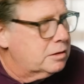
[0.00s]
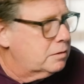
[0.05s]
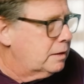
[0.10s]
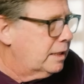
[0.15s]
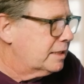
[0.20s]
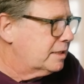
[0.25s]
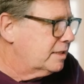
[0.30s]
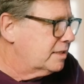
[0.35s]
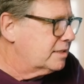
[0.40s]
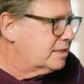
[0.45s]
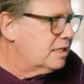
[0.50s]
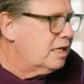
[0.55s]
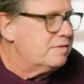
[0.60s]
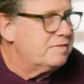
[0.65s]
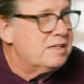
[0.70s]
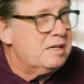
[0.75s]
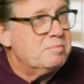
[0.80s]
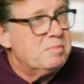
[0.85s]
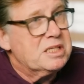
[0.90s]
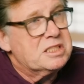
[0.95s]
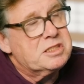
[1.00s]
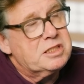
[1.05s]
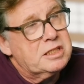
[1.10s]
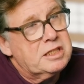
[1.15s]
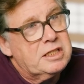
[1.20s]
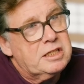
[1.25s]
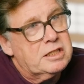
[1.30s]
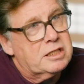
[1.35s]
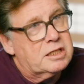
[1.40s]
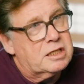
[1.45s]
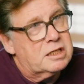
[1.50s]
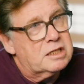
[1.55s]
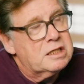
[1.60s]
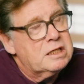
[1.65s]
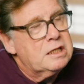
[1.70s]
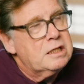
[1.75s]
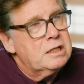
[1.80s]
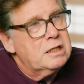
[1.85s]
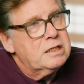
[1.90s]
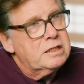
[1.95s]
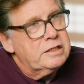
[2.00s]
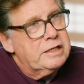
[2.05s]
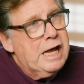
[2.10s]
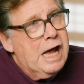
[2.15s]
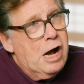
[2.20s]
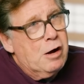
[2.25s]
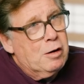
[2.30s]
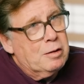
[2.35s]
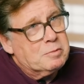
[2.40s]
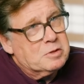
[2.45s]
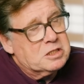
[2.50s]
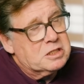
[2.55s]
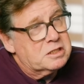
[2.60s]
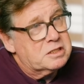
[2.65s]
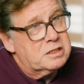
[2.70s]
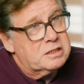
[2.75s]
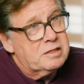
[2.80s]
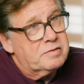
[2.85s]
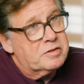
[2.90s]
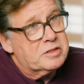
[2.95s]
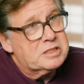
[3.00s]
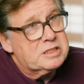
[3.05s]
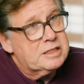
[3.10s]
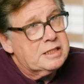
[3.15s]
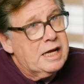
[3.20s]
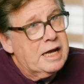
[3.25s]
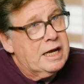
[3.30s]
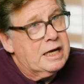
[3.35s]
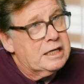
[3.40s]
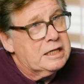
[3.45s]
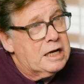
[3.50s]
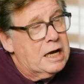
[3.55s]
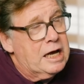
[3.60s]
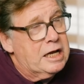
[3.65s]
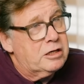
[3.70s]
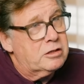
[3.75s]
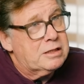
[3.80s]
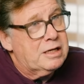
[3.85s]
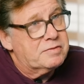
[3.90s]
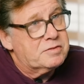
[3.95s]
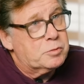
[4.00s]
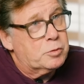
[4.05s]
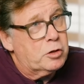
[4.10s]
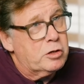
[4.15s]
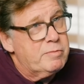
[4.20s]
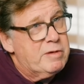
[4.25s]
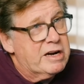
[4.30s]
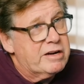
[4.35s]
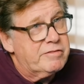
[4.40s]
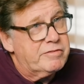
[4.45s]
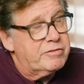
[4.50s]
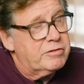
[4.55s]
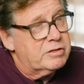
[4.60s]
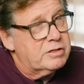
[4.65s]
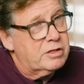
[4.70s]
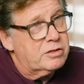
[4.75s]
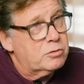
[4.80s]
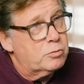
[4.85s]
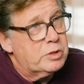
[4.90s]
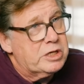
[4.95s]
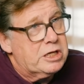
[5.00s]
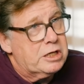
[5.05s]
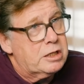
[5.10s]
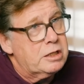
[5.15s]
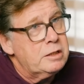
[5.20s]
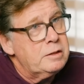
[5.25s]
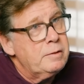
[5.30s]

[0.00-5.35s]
like this stuff I'm mixing here, now I'm going to deliver today and I don't have to worry about it for another week.